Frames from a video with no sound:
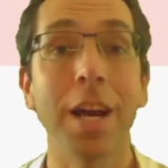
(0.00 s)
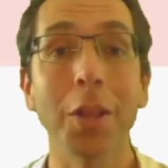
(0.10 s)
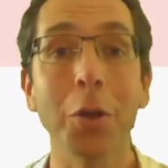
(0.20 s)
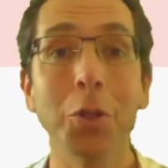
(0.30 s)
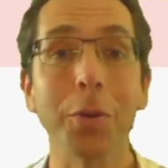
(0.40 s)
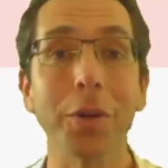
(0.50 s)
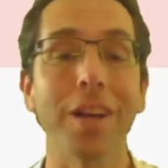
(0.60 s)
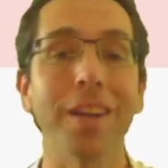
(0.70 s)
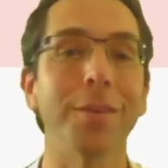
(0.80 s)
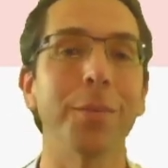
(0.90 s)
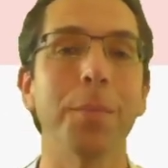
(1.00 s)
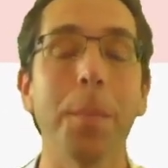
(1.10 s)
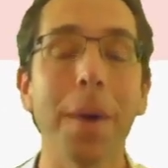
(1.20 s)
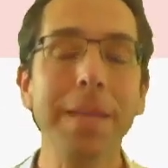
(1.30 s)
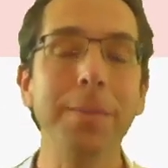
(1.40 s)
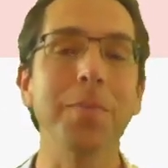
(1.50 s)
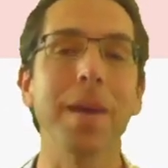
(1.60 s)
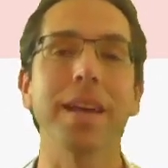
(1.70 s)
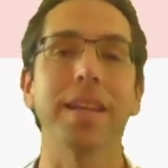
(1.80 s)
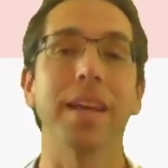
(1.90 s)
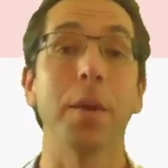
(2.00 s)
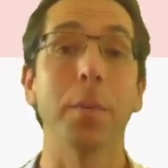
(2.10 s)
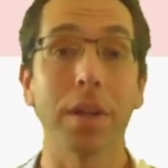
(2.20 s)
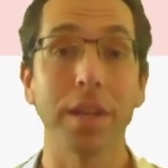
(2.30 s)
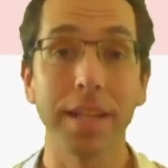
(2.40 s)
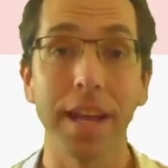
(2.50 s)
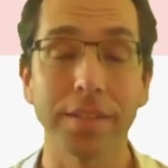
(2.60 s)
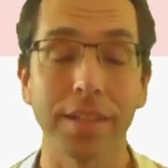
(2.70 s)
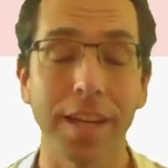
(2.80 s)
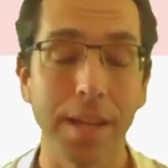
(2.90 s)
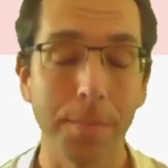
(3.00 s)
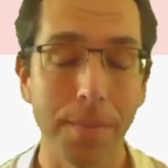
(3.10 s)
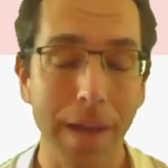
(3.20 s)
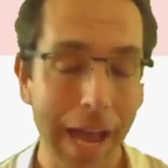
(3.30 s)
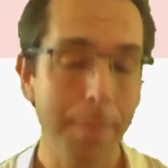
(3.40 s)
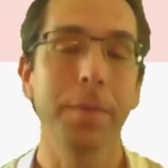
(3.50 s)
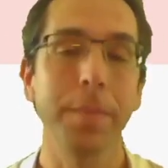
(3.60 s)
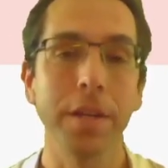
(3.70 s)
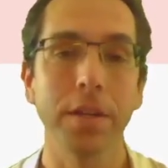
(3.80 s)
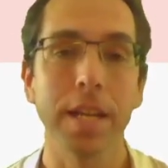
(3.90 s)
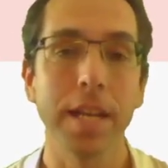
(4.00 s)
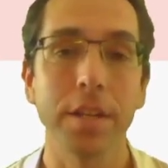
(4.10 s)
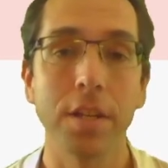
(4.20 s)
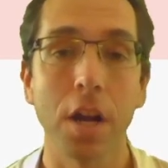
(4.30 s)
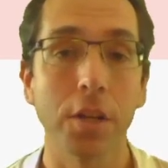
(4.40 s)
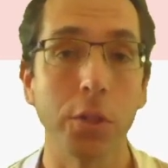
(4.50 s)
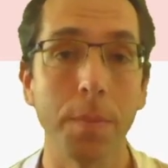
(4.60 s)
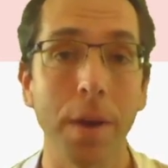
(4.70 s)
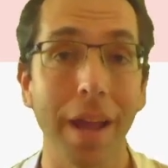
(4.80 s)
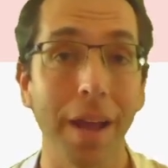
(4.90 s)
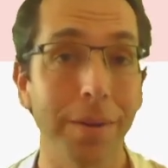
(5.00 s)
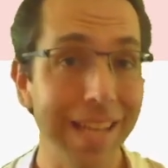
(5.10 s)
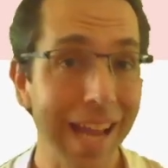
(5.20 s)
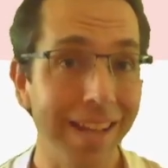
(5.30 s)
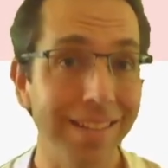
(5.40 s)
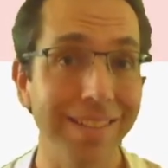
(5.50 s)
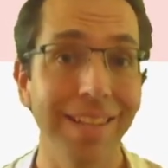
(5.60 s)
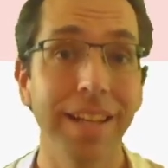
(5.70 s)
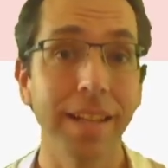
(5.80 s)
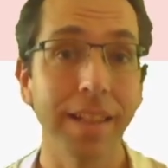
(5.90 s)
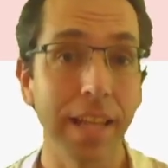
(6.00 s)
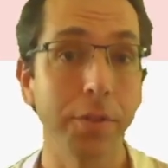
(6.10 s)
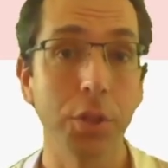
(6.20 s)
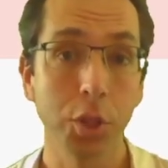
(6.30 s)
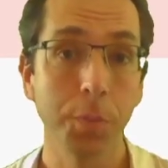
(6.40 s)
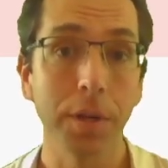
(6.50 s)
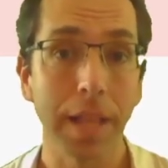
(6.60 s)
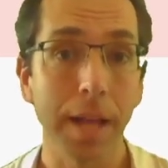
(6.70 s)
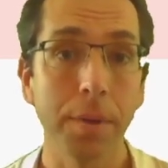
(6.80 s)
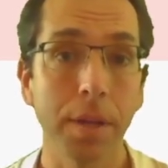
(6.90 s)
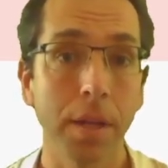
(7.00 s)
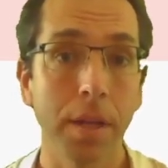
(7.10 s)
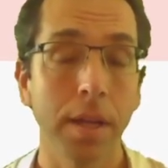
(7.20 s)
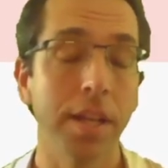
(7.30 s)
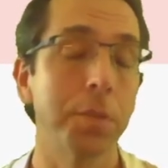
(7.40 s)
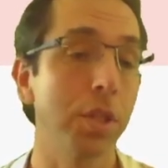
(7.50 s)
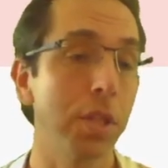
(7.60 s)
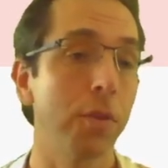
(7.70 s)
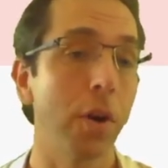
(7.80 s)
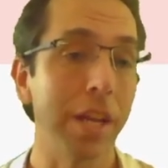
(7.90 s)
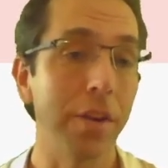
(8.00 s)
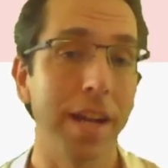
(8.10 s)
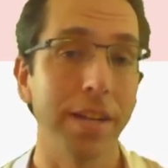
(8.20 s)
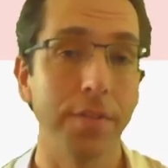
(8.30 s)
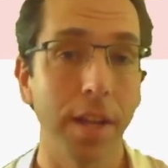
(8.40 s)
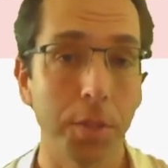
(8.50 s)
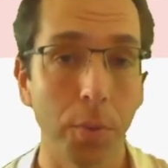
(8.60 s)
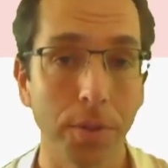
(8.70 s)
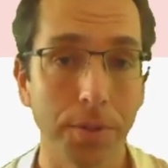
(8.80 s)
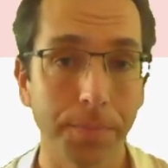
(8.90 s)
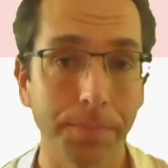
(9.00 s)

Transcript: Hello JupyterCon. My name is Matt and I work on Dask. I'm happy to be here today to talk to you about how Dask leverages JupyterLab, especially for our interactive dashboards.